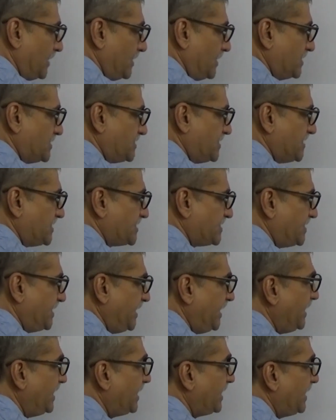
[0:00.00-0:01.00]
see,
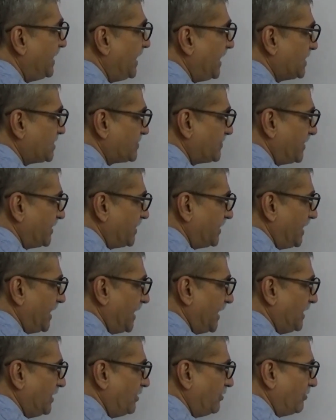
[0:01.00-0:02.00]
zinc reacts with
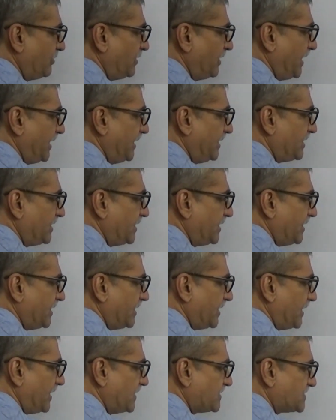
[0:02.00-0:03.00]
dilute
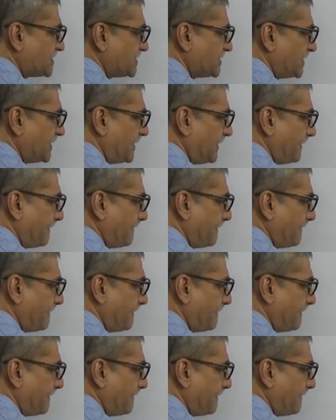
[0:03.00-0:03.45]
nitric acid.